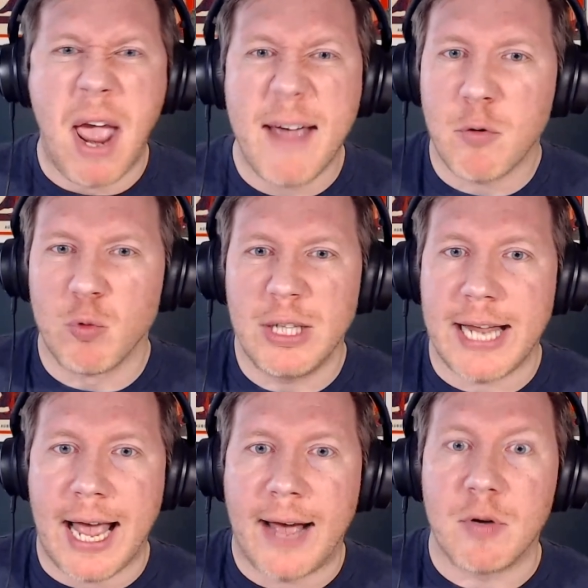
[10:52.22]
ever
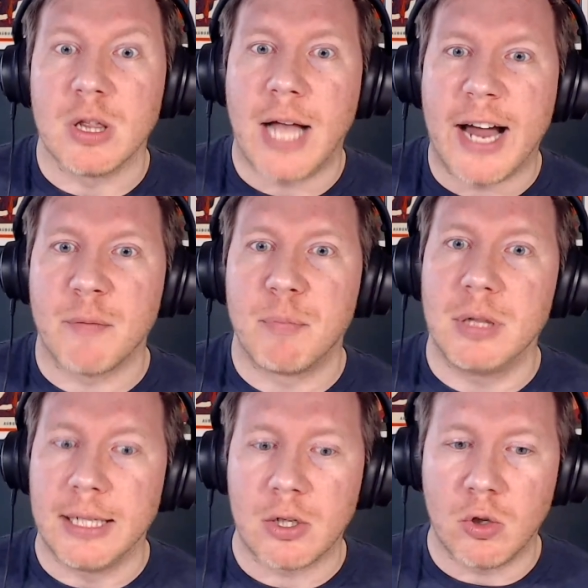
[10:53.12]
really have a lot of
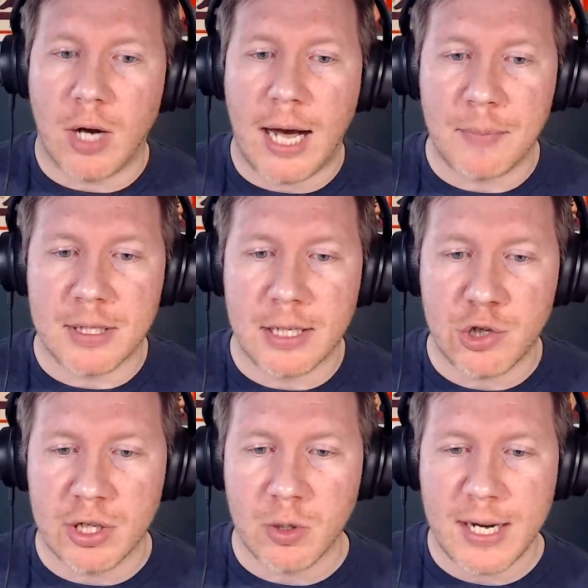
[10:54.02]
political
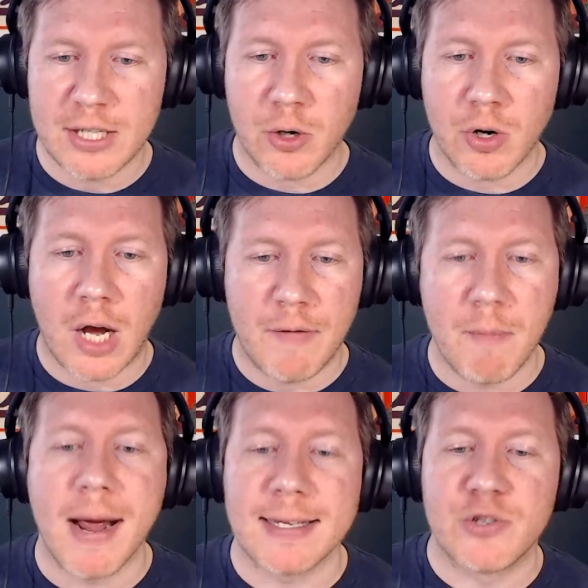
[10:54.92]
opposition. So he started off
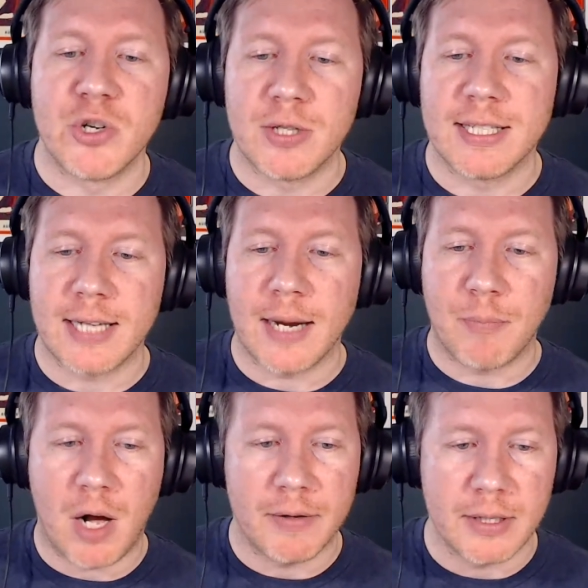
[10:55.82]
in Massachusetts state
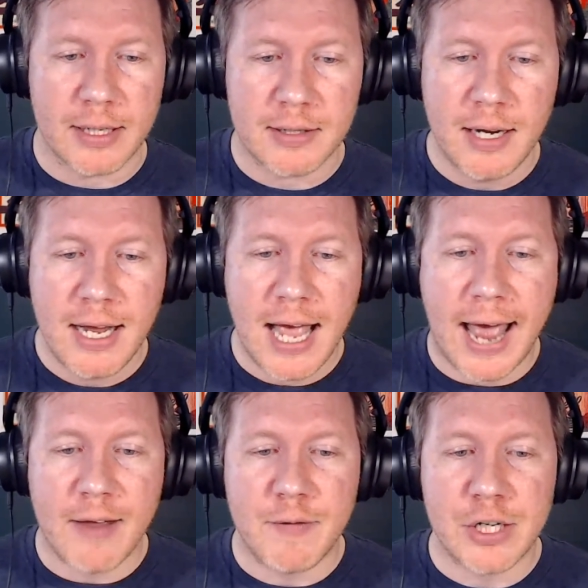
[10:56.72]
politics
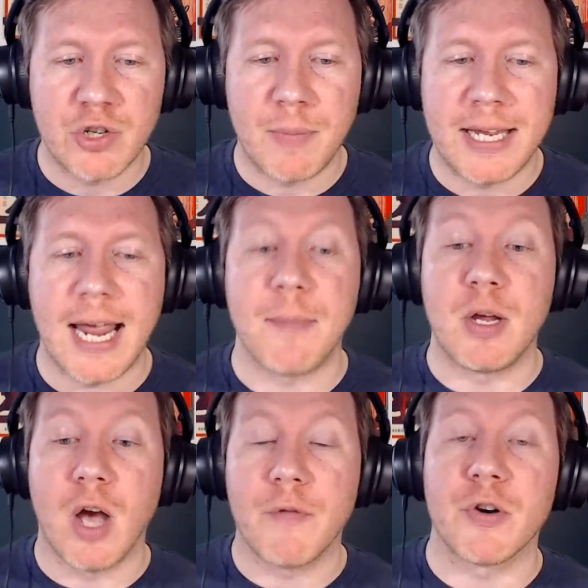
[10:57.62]
and eventually
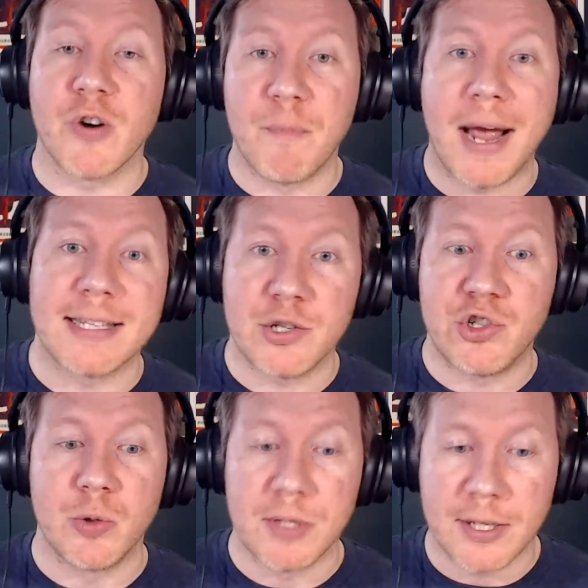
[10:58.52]
became governor of
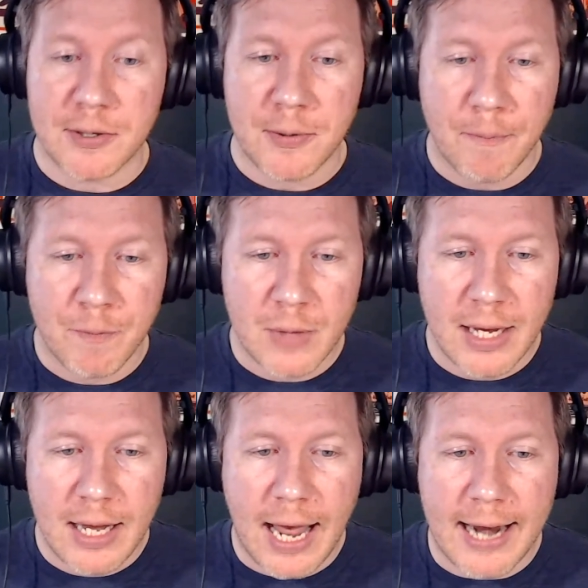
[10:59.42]
Massachusetts.
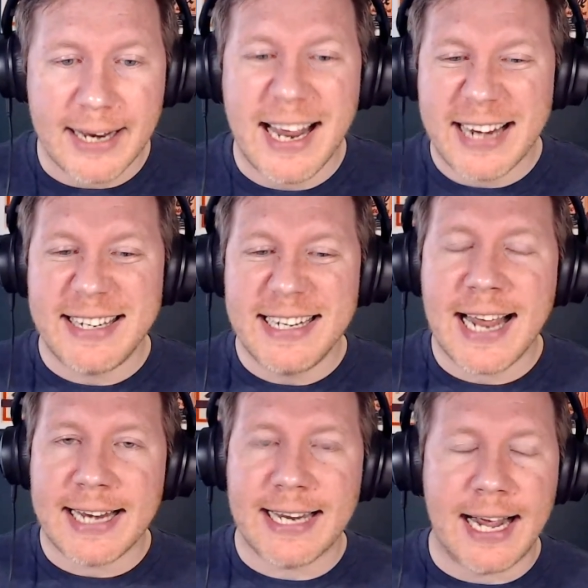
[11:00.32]
And in
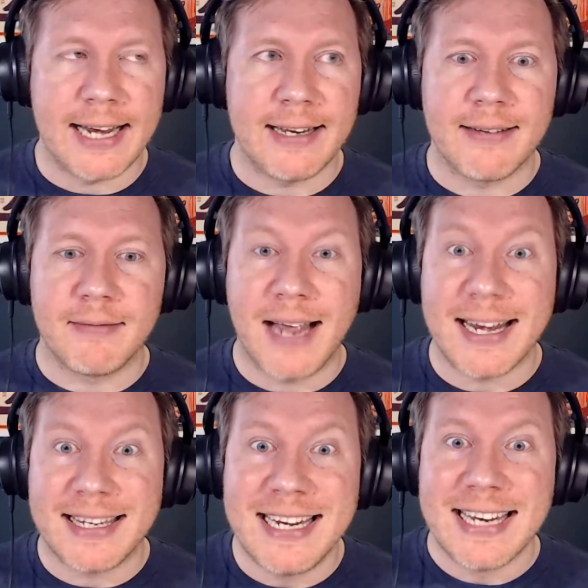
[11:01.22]

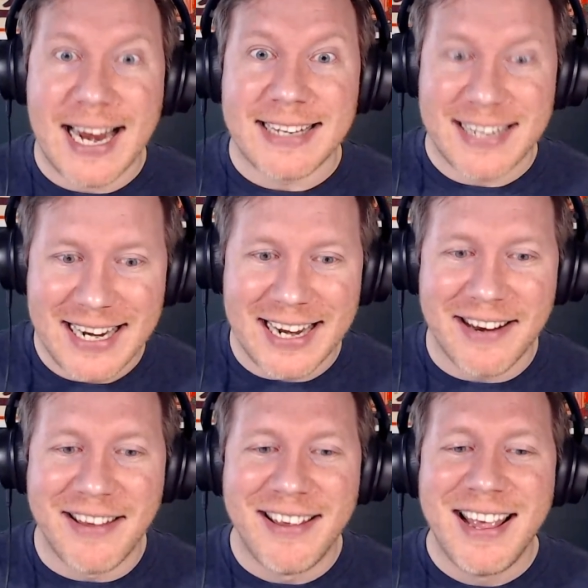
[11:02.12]

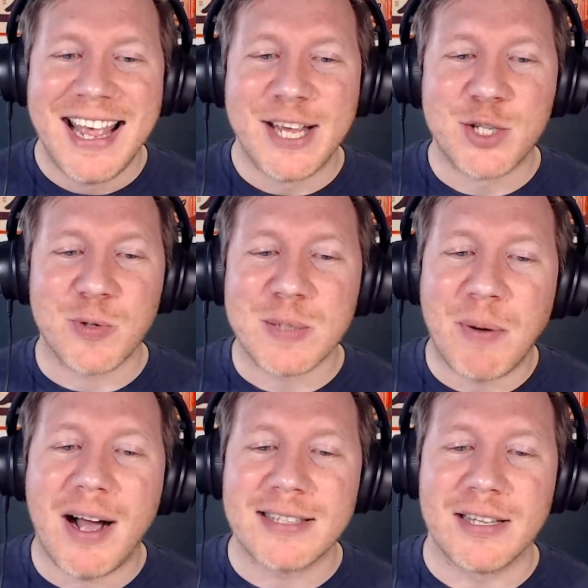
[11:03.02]
1919, his
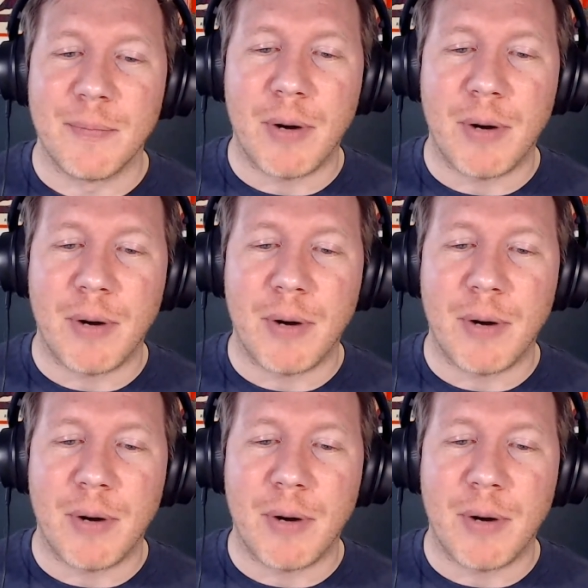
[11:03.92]
response to the